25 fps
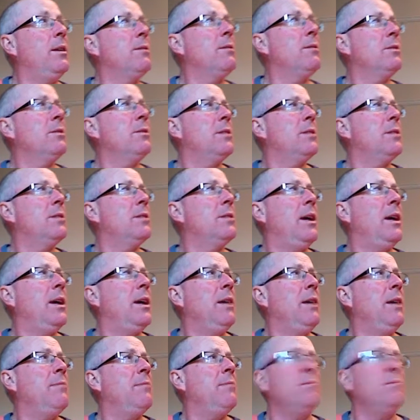else to say
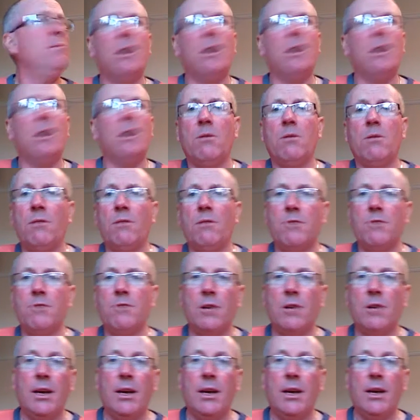no not
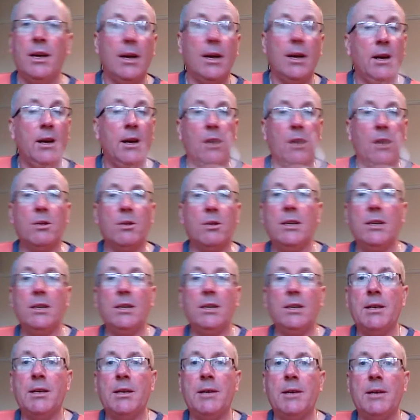really oh I
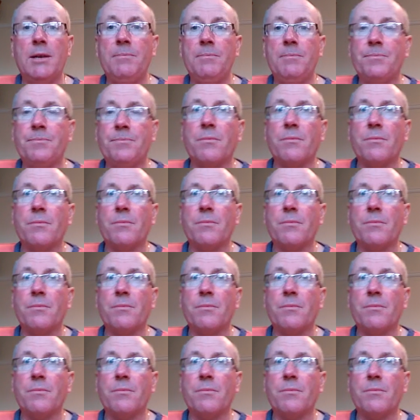did um,